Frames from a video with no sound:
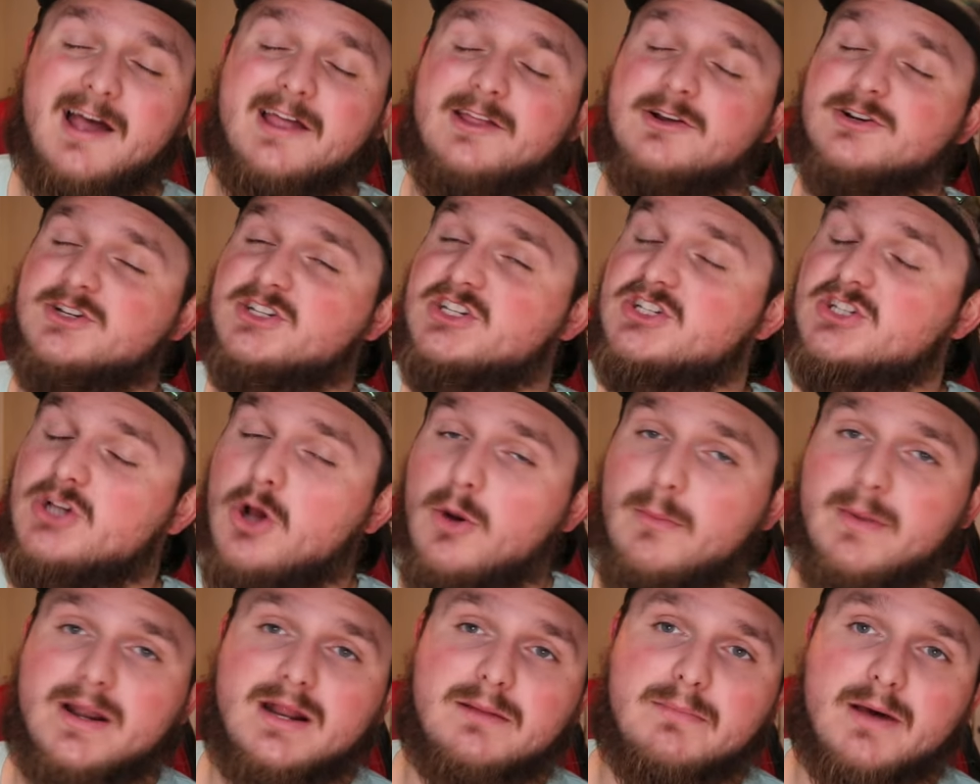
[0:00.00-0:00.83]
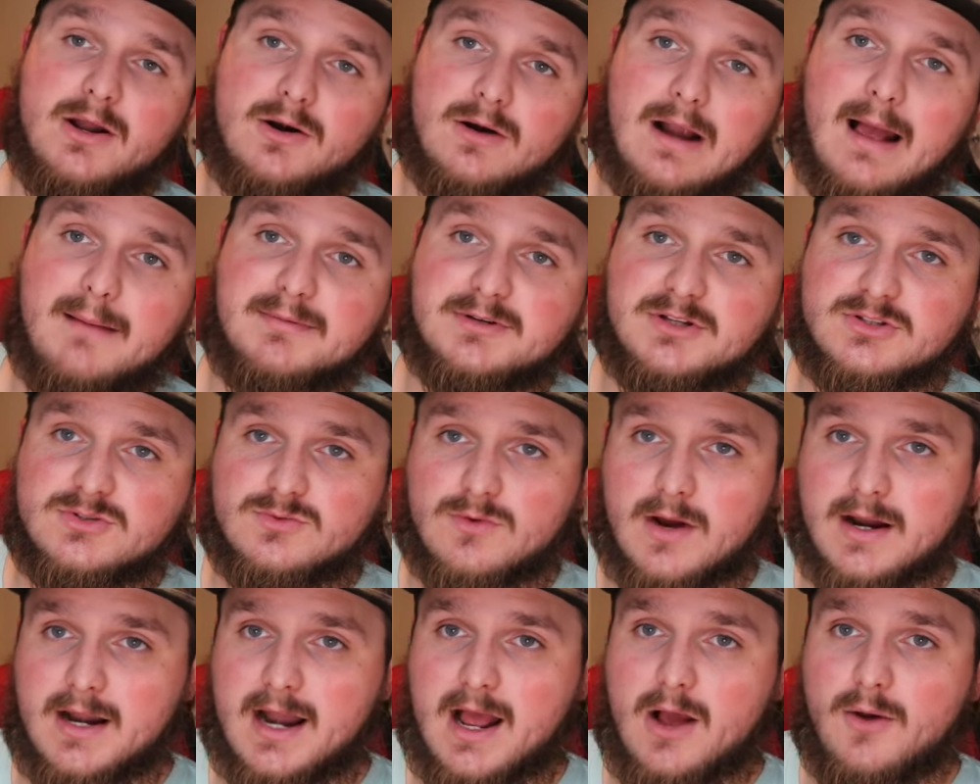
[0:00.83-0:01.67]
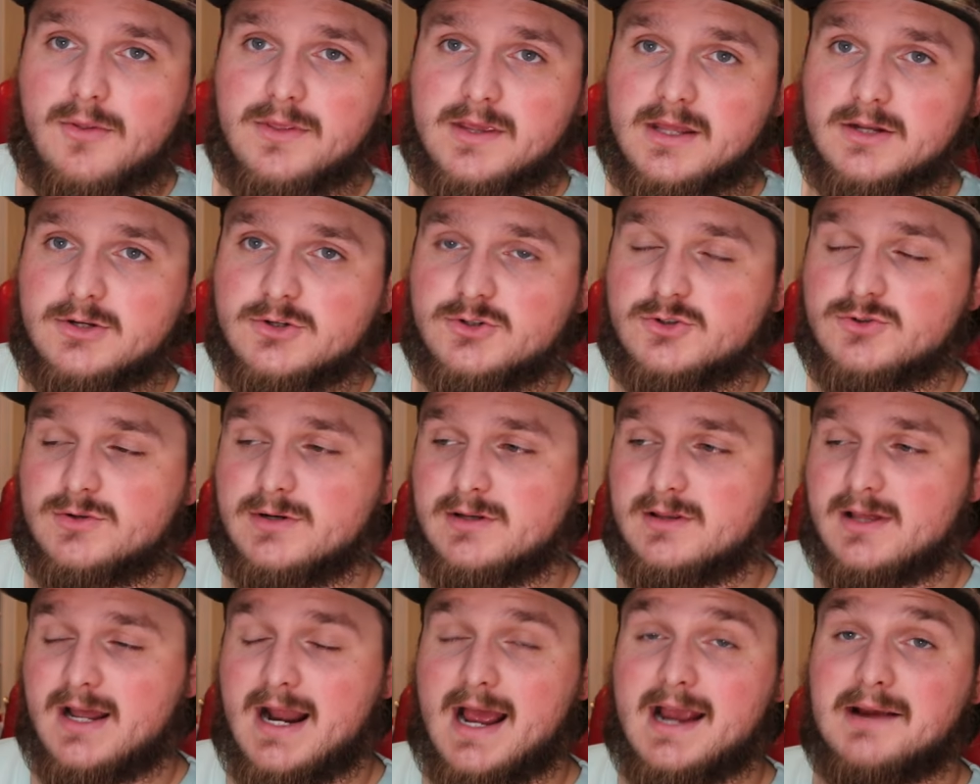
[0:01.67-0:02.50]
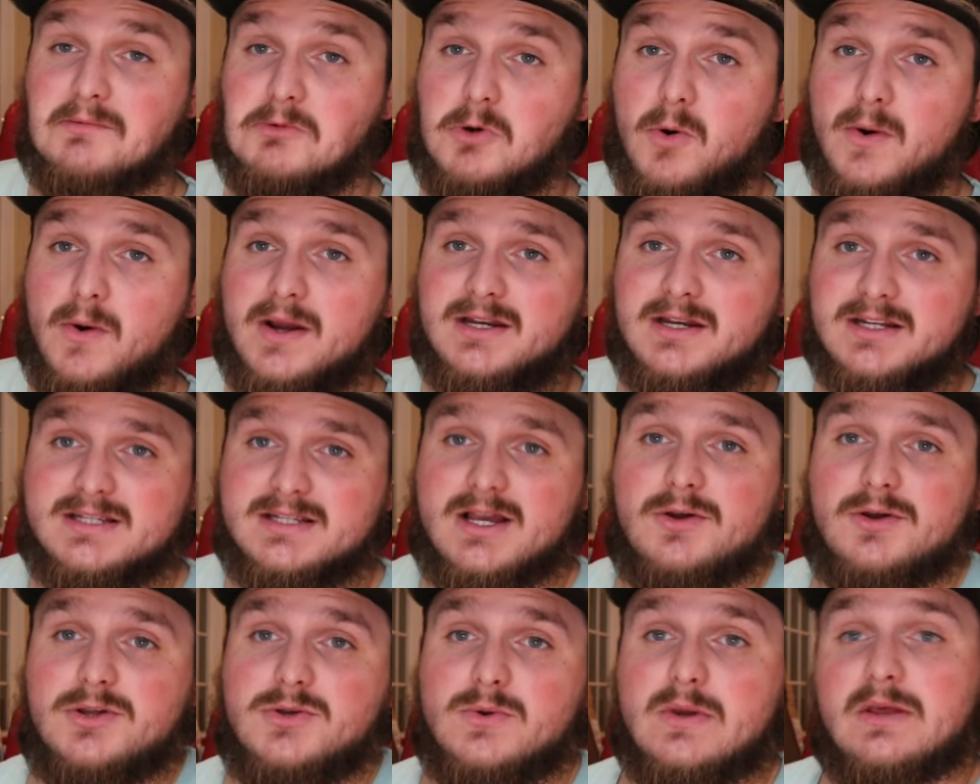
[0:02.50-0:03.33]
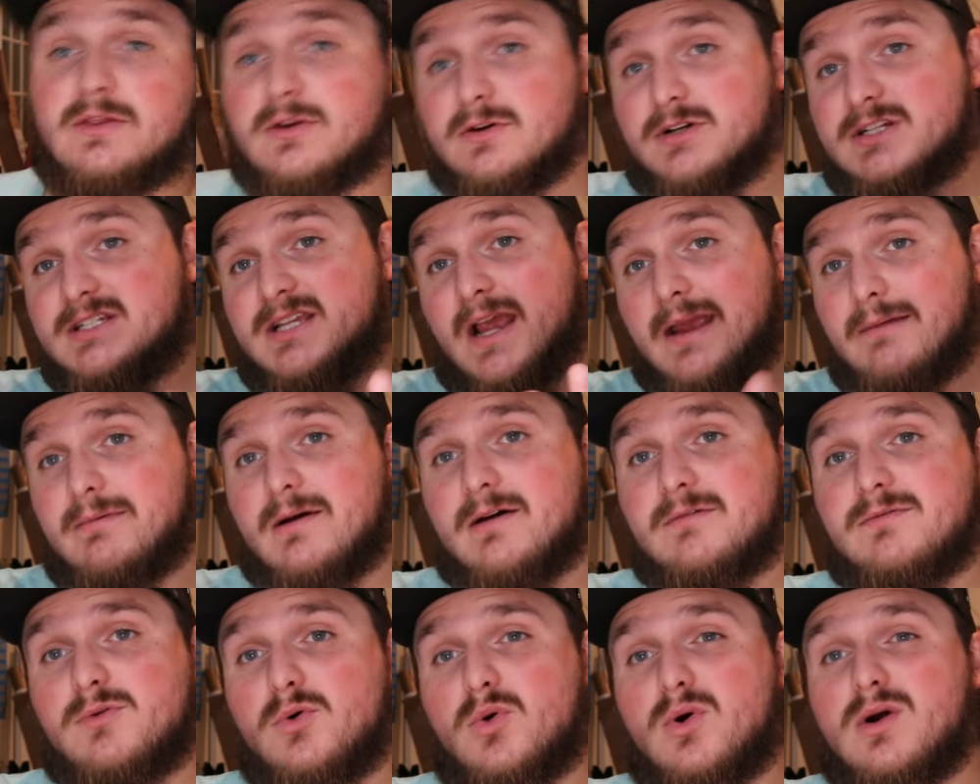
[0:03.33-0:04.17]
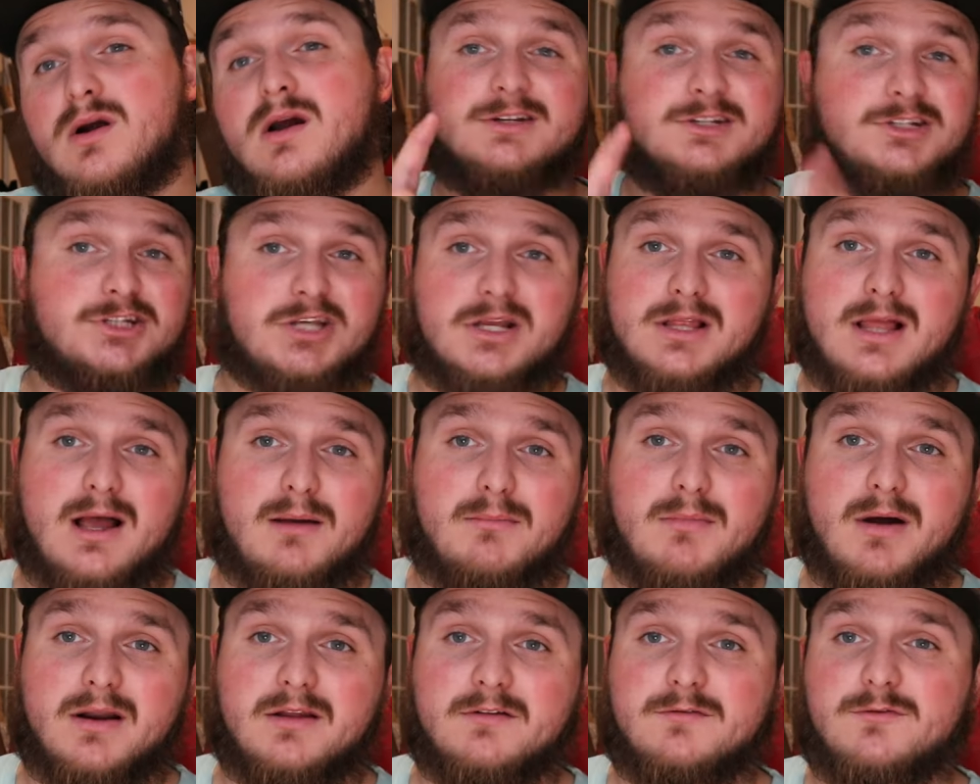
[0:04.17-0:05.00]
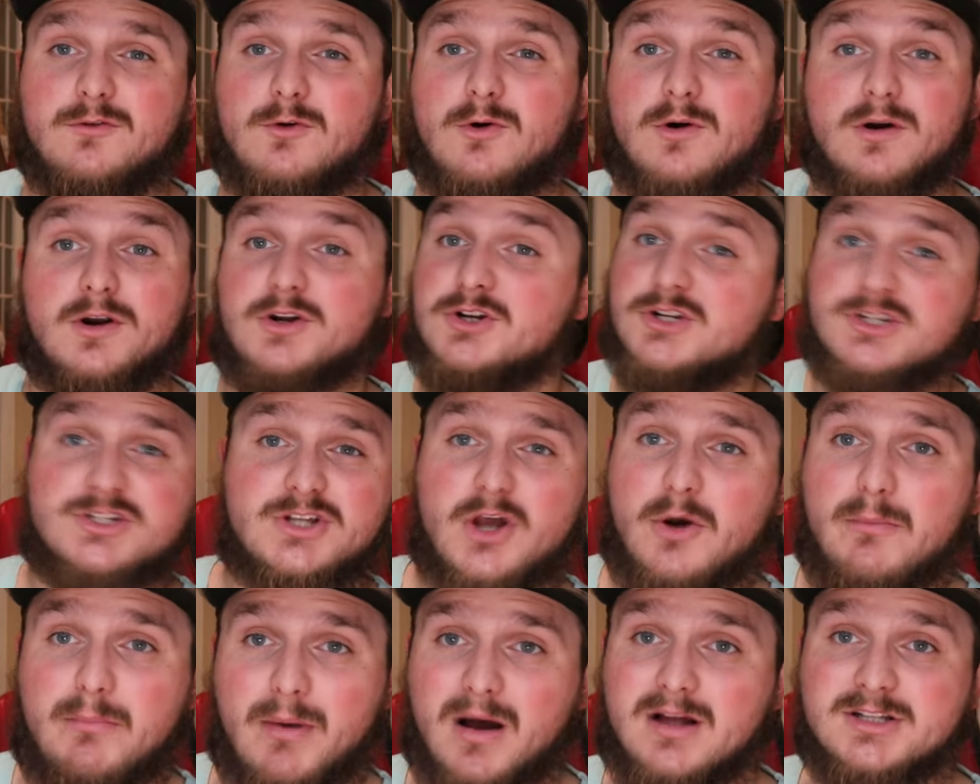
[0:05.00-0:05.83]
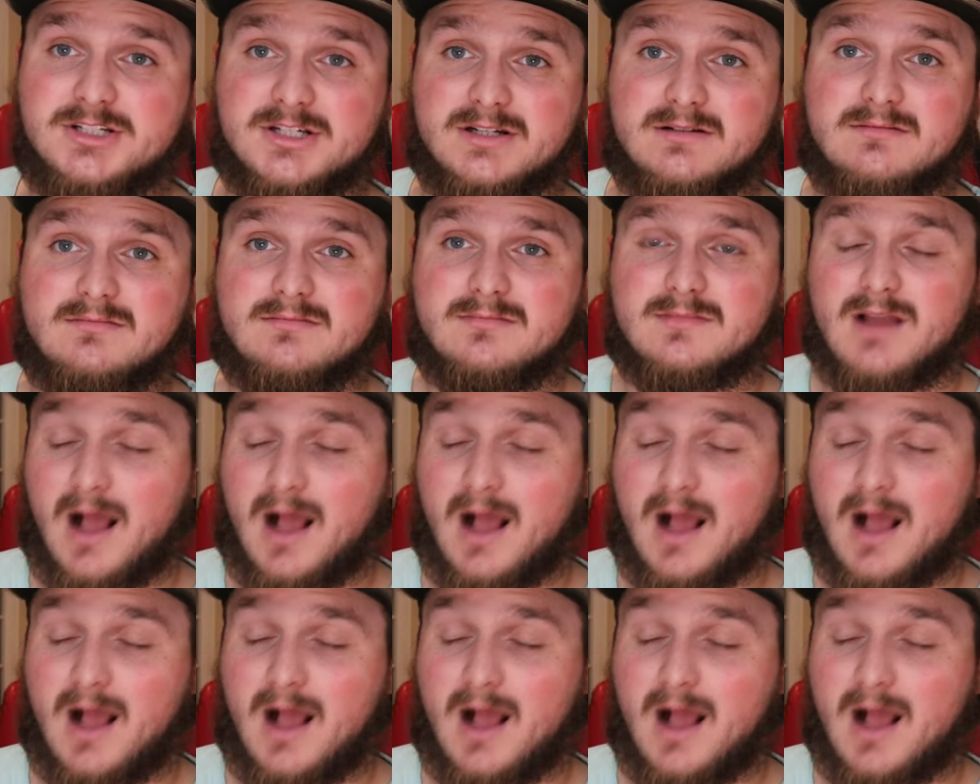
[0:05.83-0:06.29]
There's so many better options right now in the industry that I'm going to tell you either save up for, shell out money for, or just go budget.